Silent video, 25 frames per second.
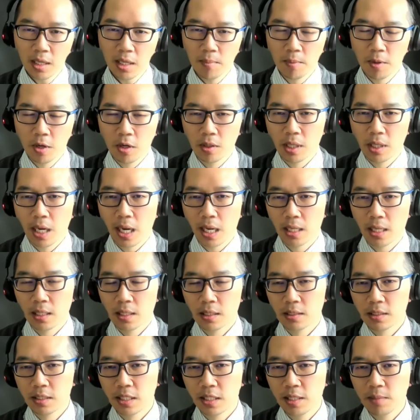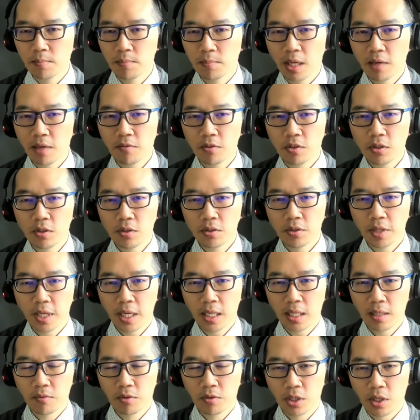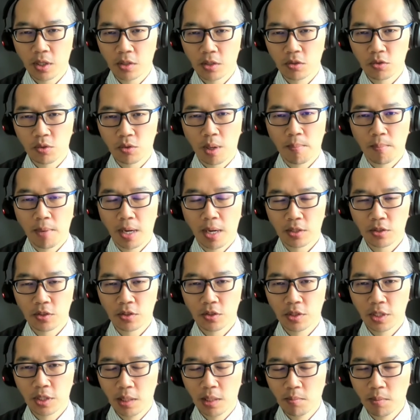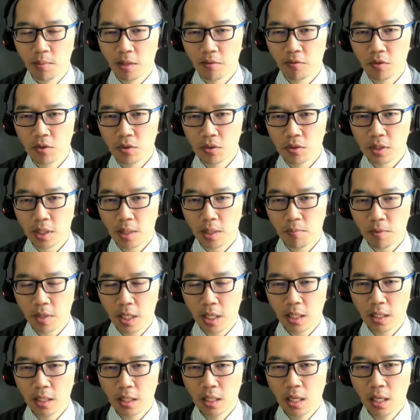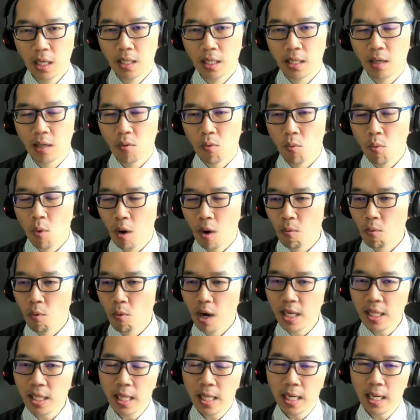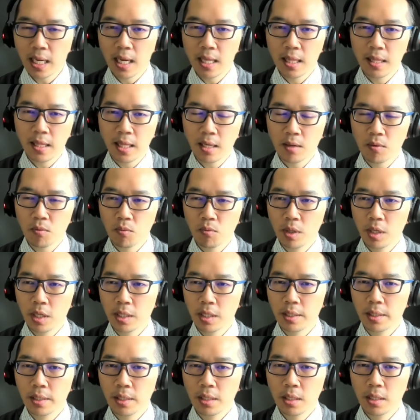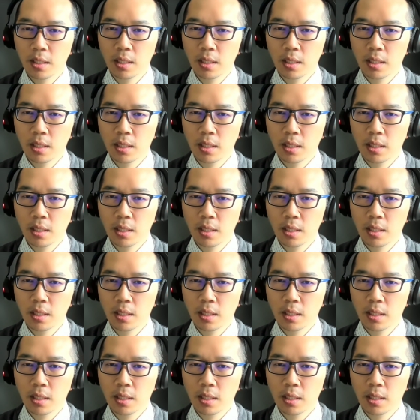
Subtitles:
about at a team level thing, if we're talking Scrum Master team level type thing, like one thing I think when,